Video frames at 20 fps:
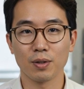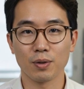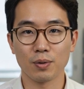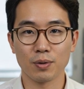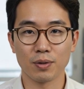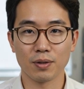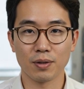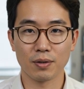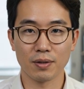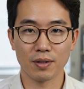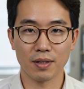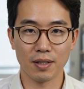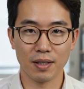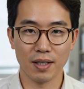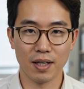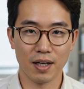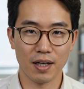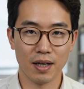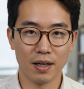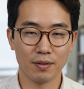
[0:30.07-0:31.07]
local user
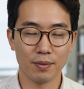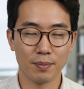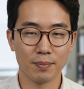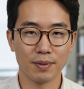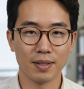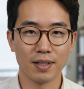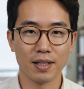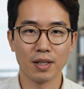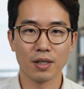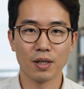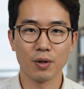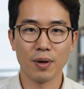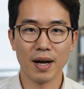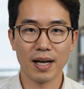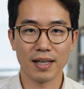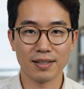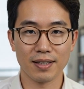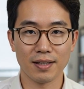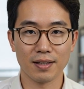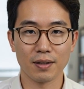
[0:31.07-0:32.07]
from zero
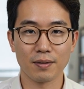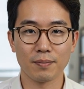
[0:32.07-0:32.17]
access